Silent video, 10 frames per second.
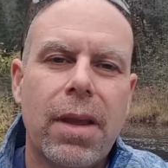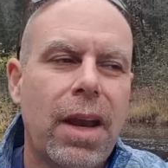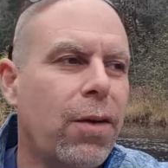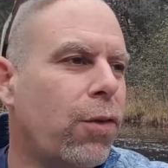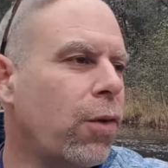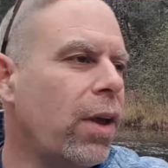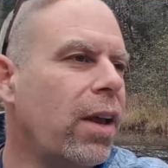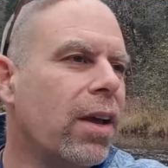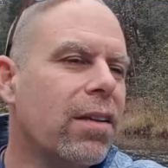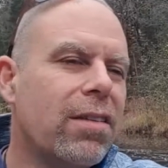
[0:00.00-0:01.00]
And if you're
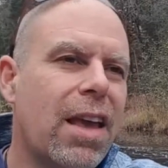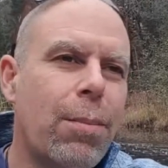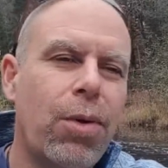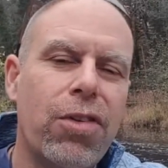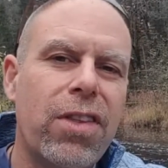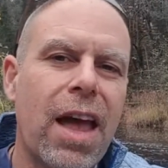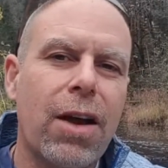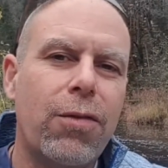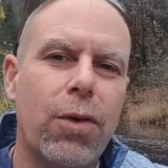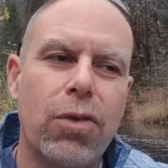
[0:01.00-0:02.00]
eating, example,
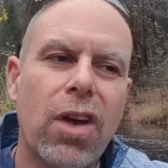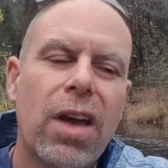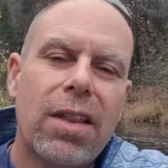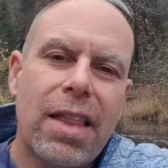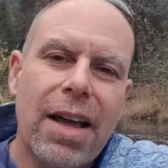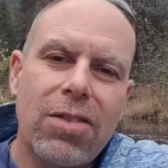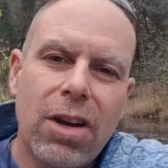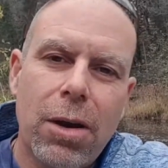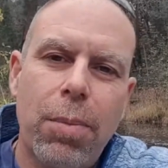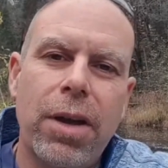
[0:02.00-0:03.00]
snack foods, that's
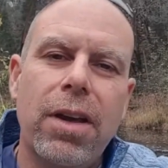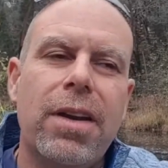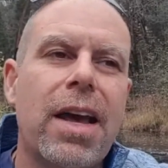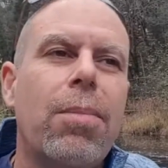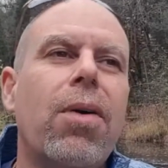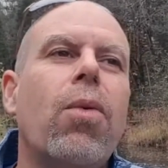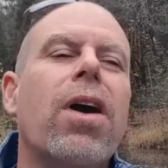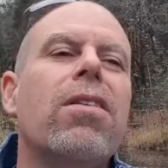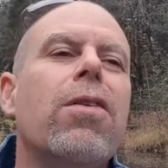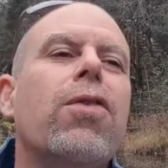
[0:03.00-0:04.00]
going to bring you down. But
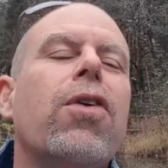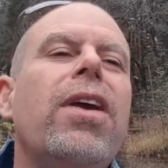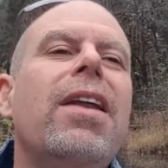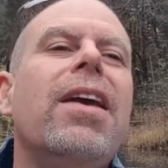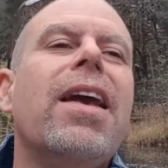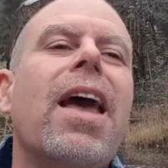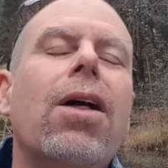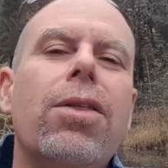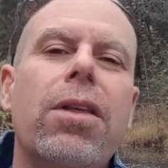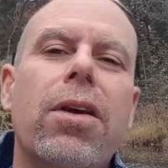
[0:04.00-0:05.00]
whereas if you're eating
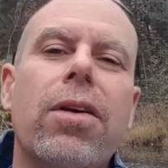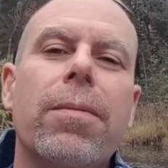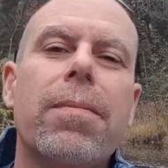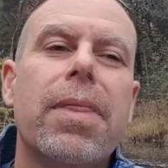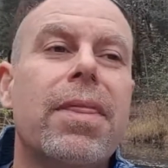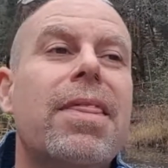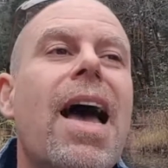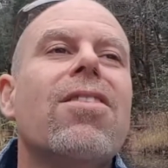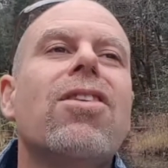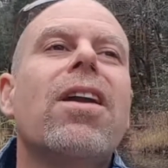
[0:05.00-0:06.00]
healthier,
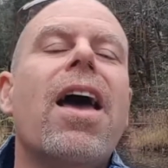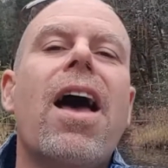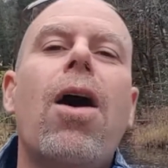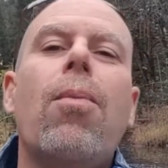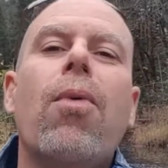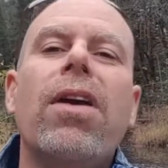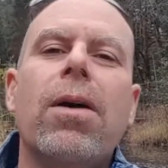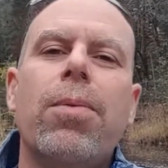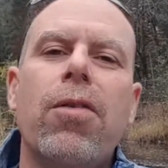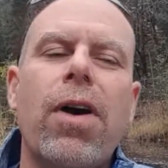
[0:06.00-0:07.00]
that's going to help raise
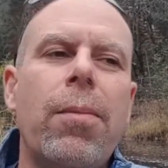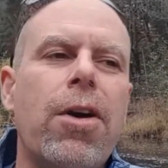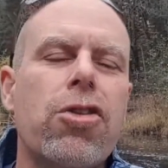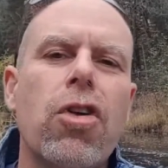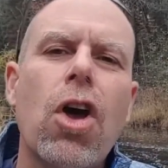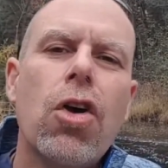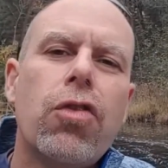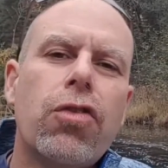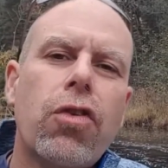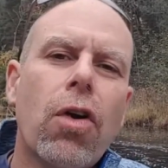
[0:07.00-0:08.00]
up your vibrations.
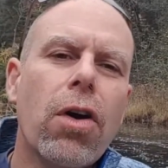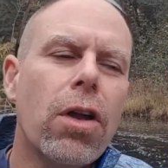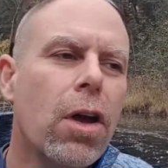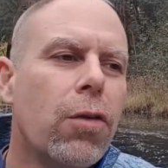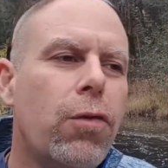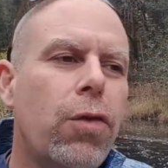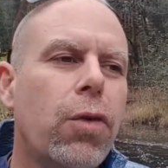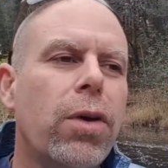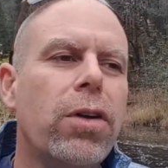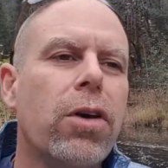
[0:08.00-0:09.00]
Start
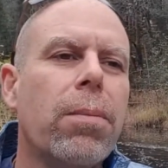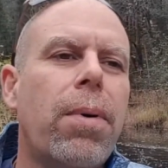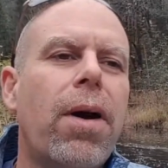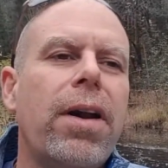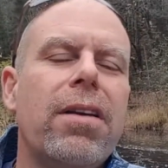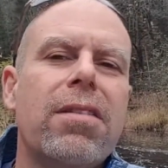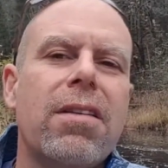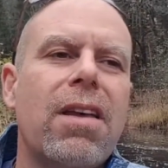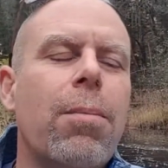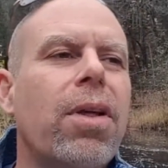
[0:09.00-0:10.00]
viewing your body as a
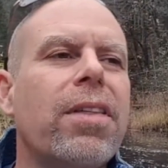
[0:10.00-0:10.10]
temple.